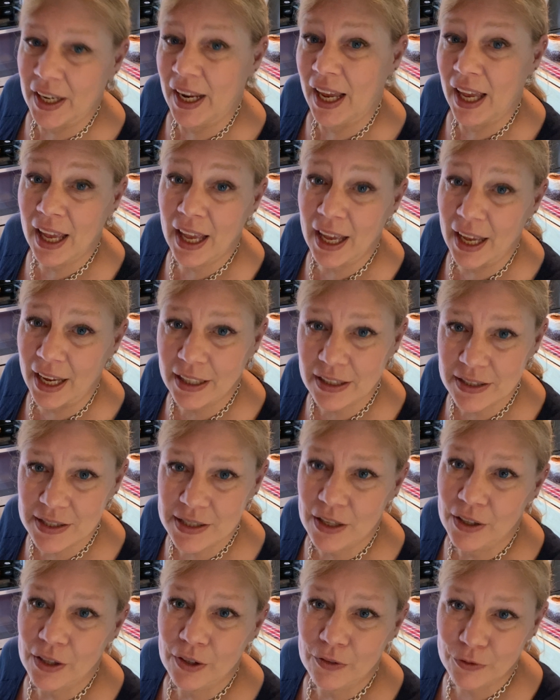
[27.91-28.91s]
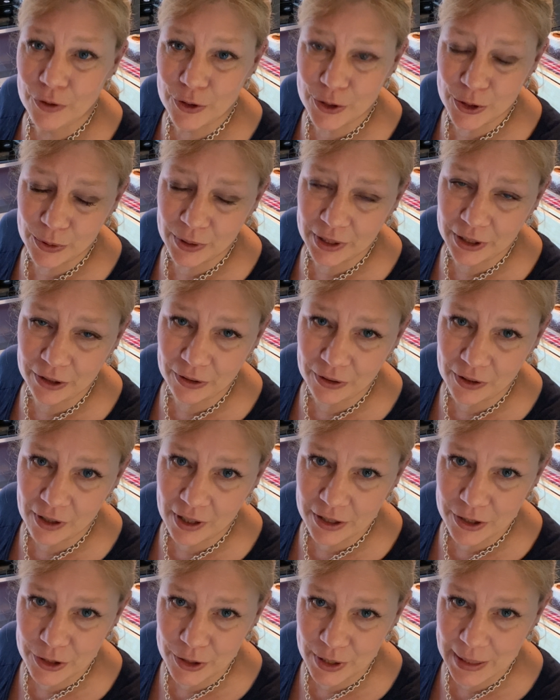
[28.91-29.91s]
hacks for doing your
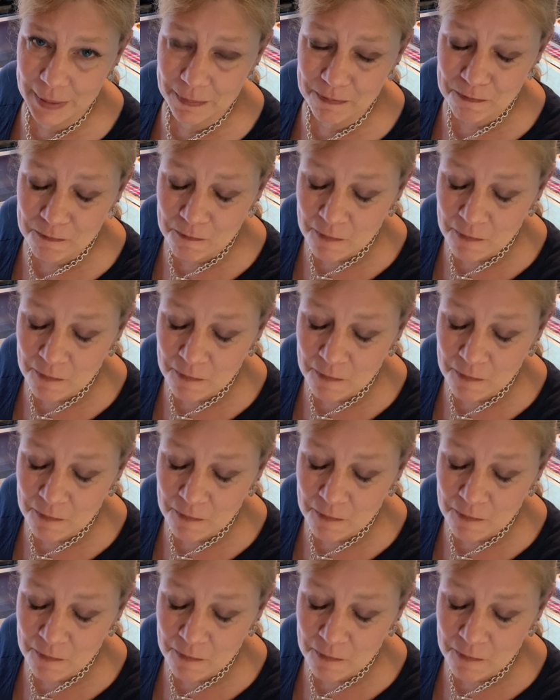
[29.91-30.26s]
laundry?